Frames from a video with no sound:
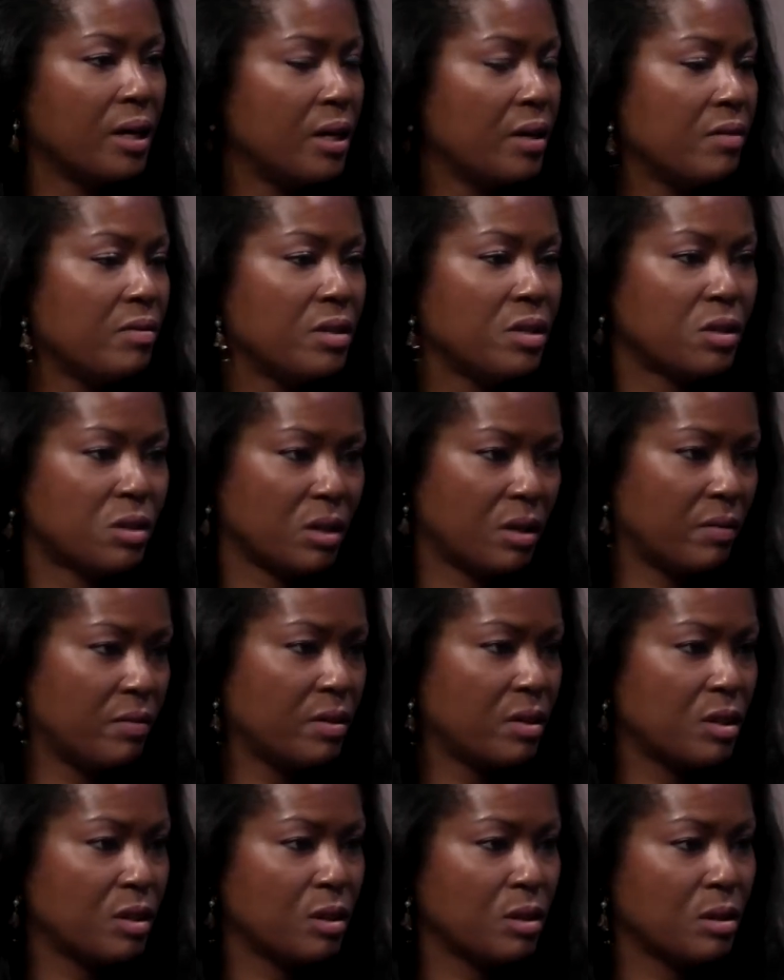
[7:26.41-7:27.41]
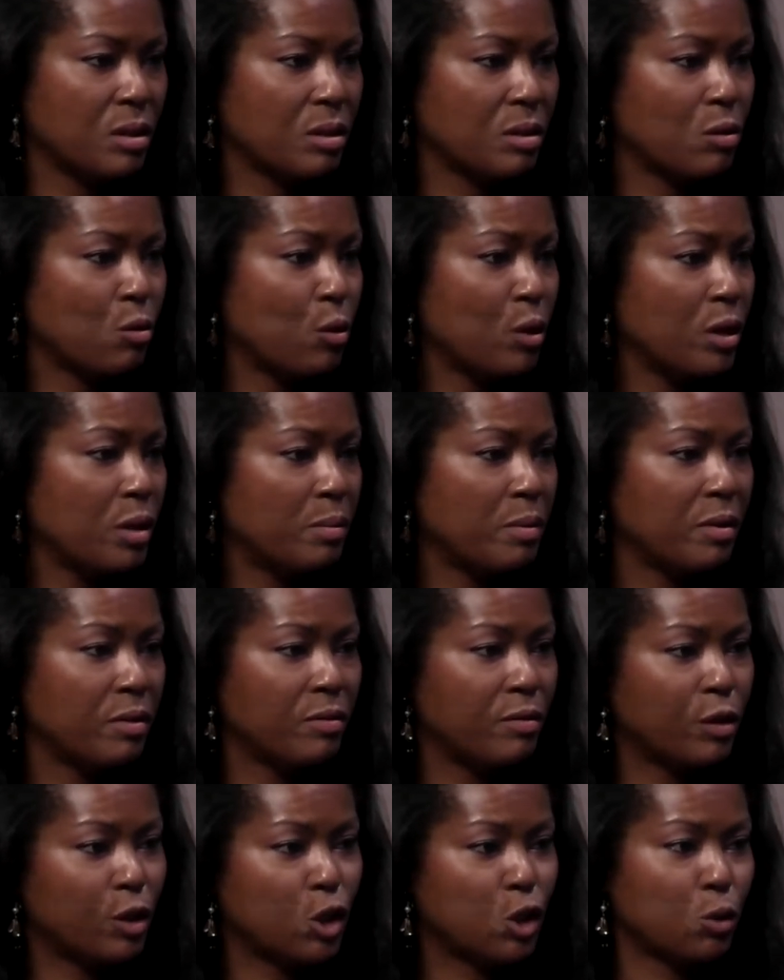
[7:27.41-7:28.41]
of these services going to be
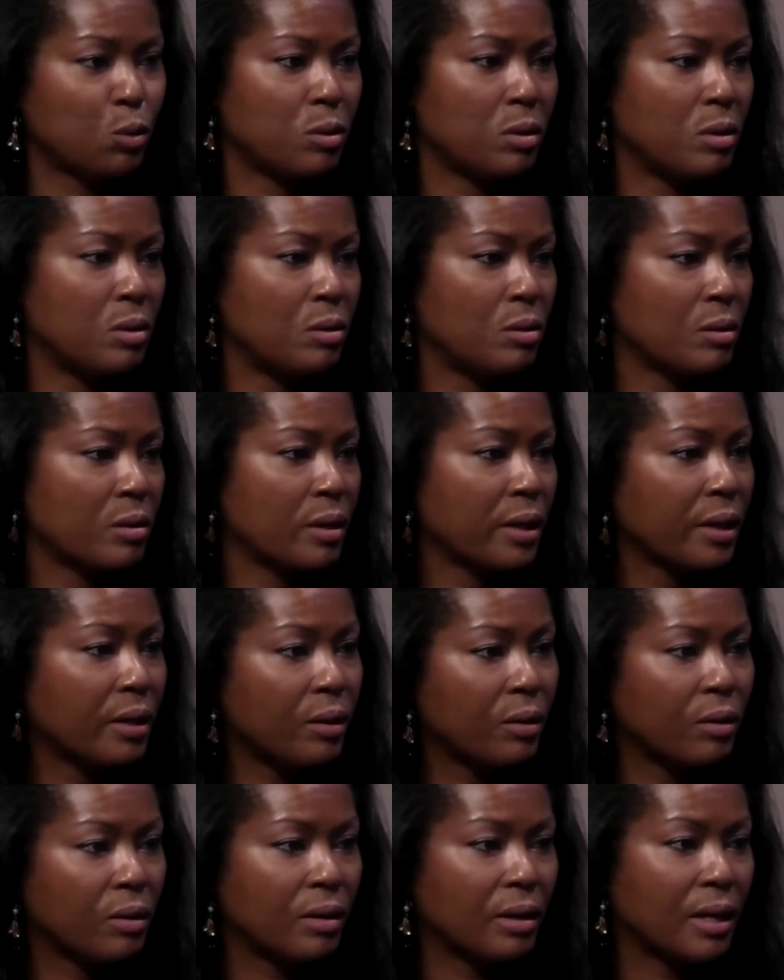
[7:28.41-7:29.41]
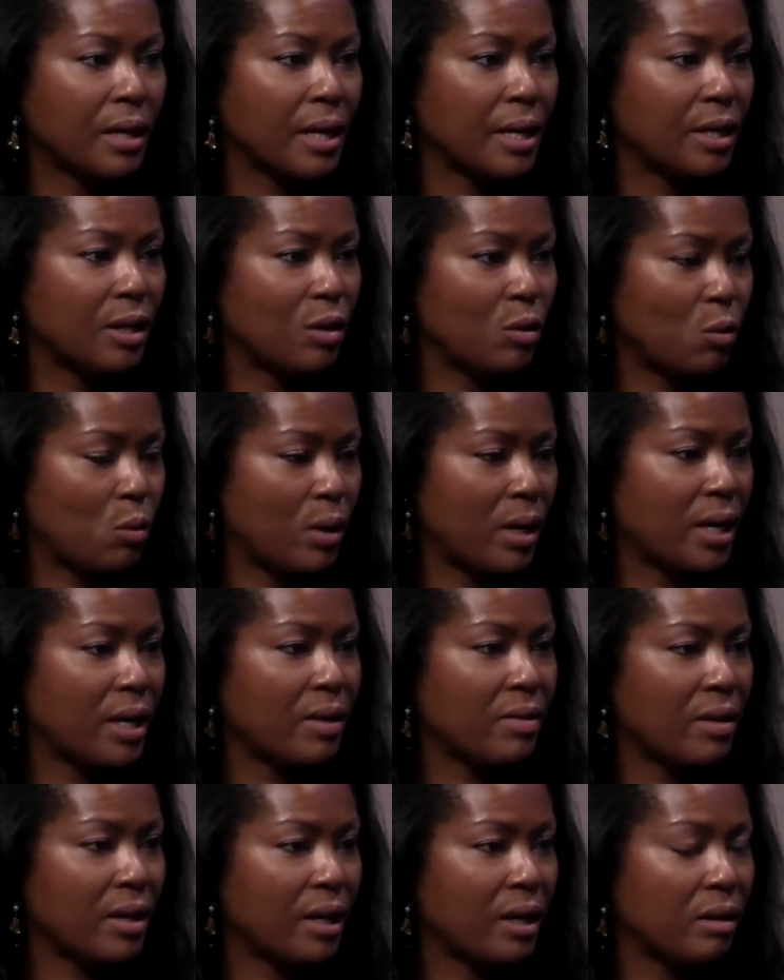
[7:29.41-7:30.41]
virtual or held online in a
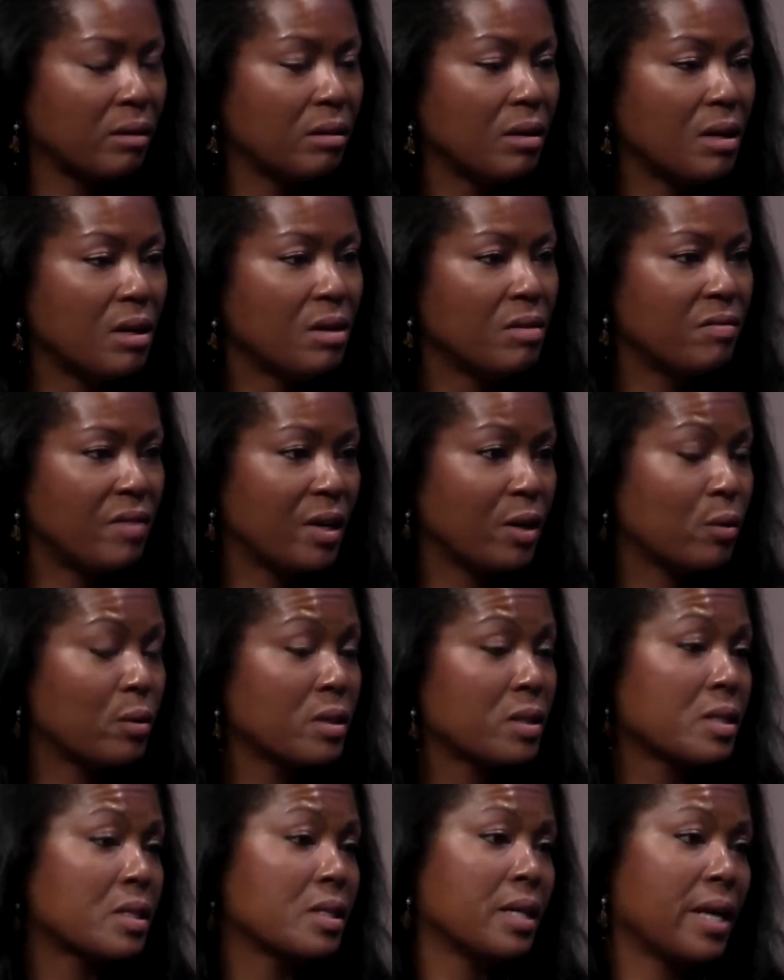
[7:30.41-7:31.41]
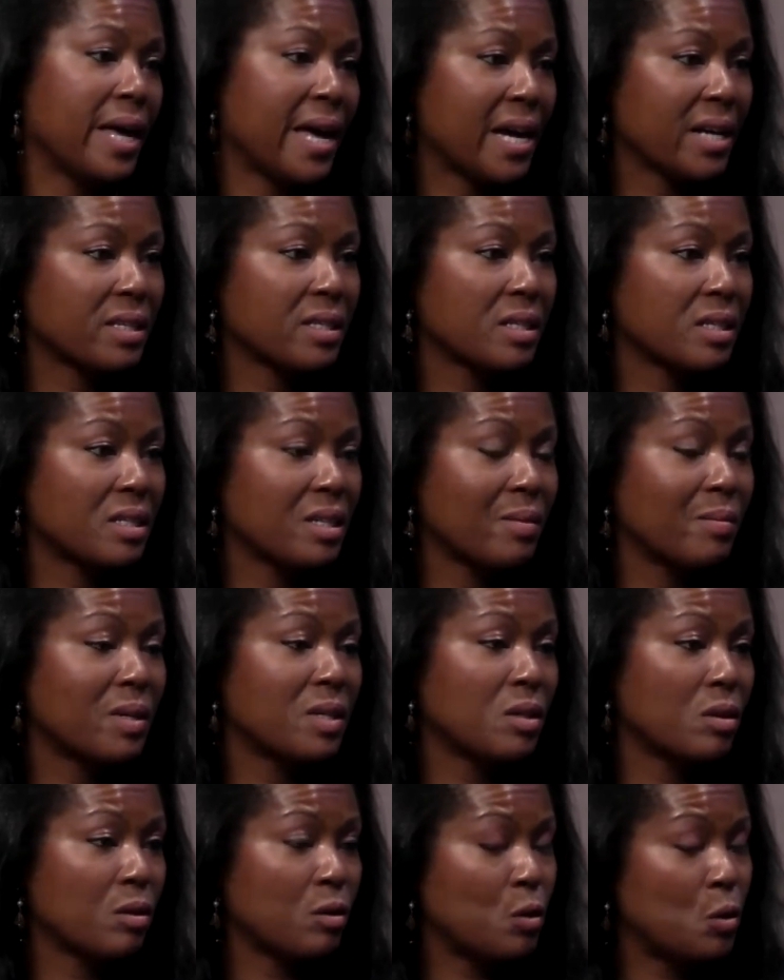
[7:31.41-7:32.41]
way that veterans can access them
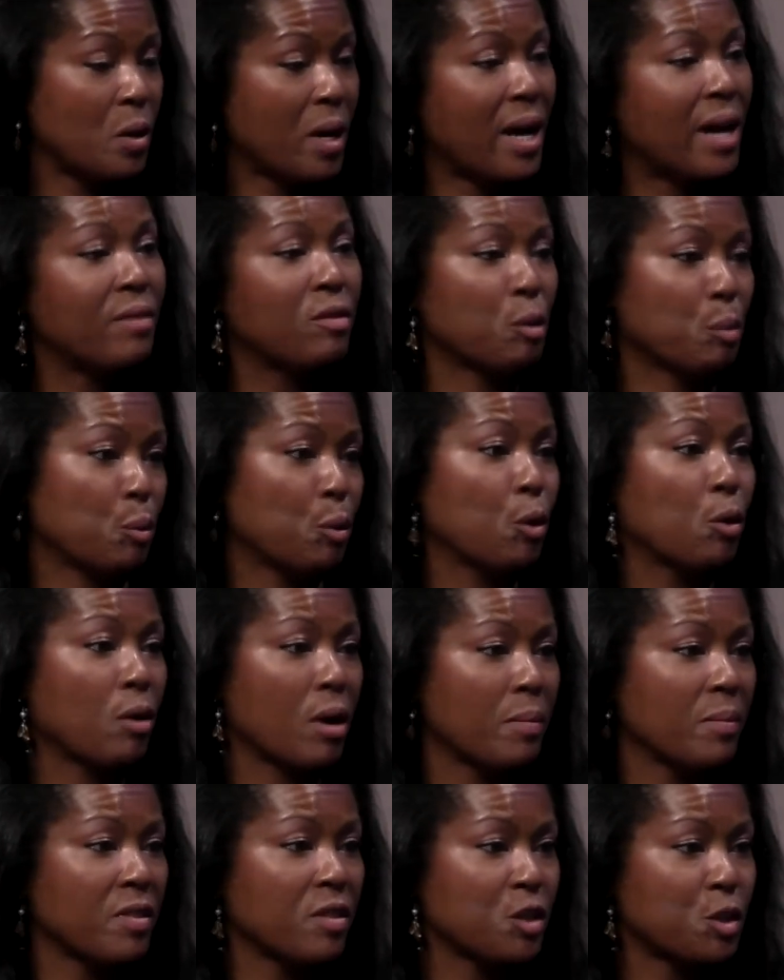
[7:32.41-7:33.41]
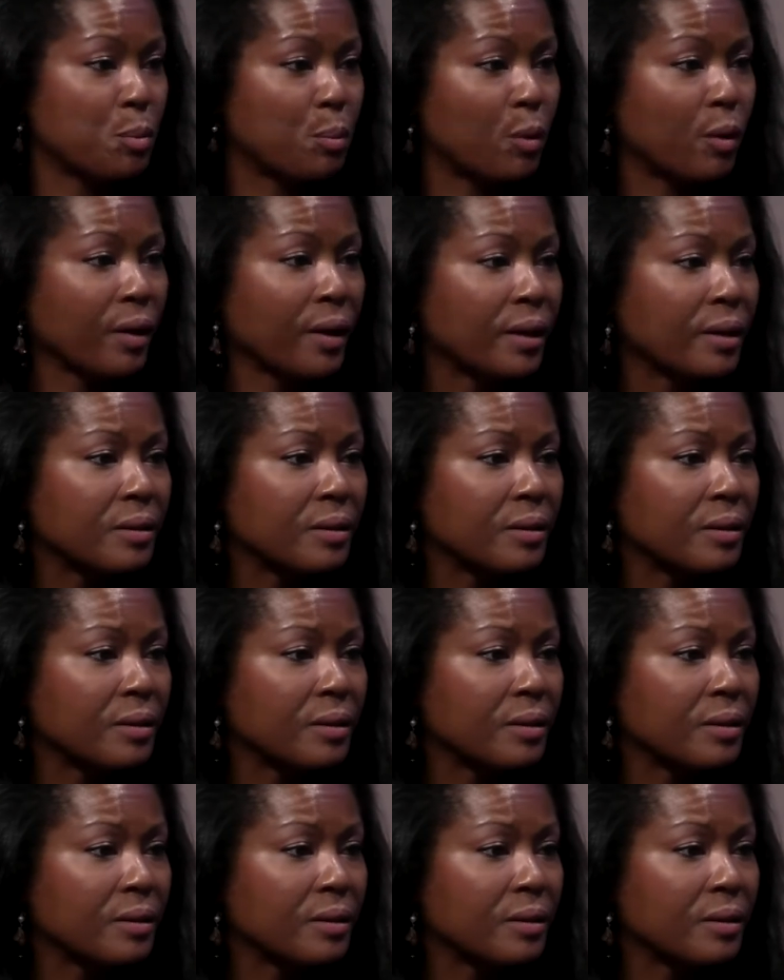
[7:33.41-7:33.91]
until you have your program in the spring?